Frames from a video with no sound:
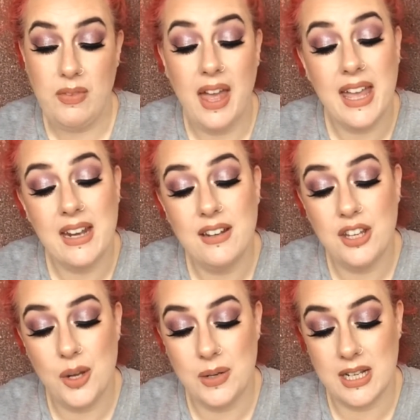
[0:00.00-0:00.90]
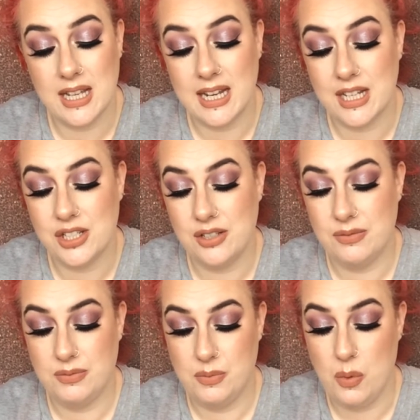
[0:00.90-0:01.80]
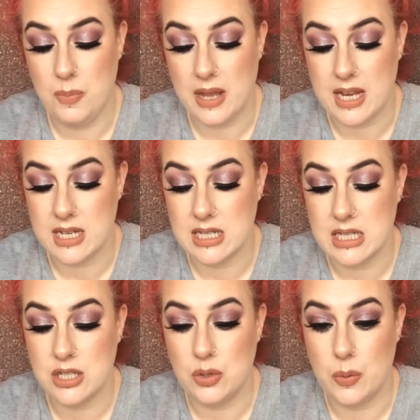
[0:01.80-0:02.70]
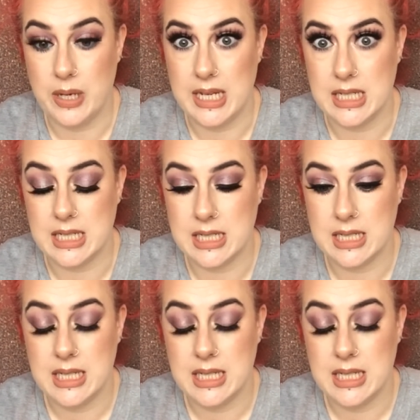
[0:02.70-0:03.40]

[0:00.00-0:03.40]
again, cute little collection, won't be getting it, don't need it.